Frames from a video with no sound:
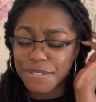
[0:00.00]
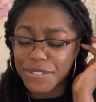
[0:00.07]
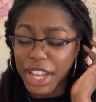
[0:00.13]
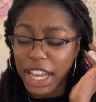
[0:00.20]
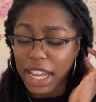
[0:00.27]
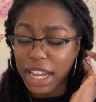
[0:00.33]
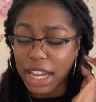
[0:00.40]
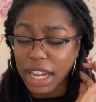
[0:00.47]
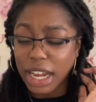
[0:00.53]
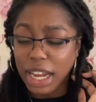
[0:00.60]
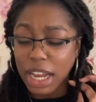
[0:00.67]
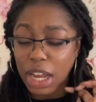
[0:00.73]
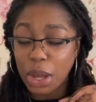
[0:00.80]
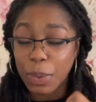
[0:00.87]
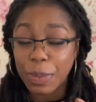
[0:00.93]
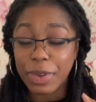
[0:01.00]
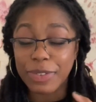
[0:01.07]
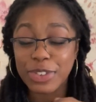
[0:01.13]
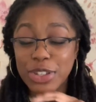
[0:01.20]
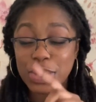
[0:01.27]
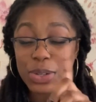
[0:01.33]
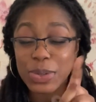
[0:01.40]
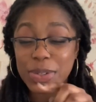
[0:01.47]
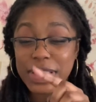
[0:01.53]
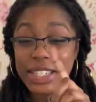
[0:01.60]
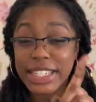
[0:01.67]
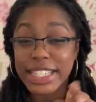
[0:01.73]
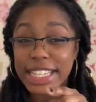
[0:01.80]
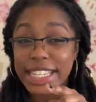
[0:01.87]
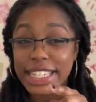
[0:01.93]
thick with two
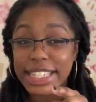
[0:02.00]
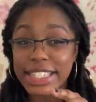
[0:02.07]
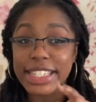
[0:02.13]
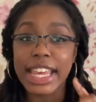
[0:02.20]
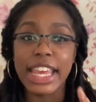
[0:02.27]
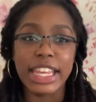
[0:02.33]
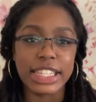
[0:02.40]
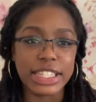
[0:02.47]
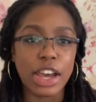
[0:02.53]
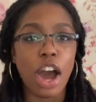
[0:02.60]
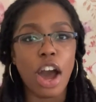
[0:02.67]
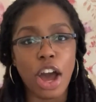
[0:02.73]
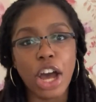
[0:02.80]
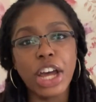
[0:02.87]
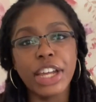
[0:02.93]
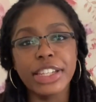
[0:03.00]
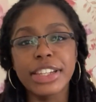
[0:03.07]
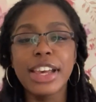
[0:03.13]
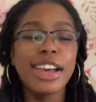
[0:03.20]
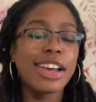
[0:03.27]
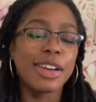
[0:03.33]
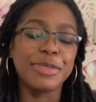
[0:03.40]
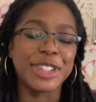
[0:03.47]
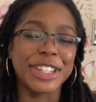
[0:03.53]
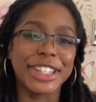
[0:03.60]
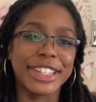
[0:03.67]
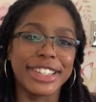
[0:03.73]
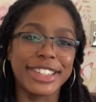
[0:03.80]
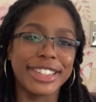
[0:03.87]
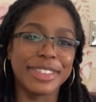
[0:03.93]
C's is hard. I'm
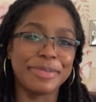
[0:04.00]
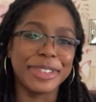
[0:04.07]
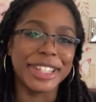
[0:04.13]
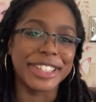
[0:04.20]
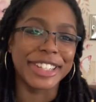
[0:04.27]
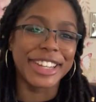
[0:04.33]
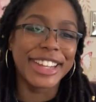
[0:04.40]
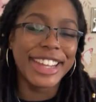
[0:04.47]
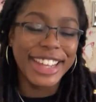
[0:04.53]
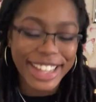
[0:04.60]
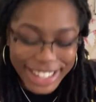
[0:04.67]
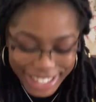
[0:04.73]
joking, I'm really joking.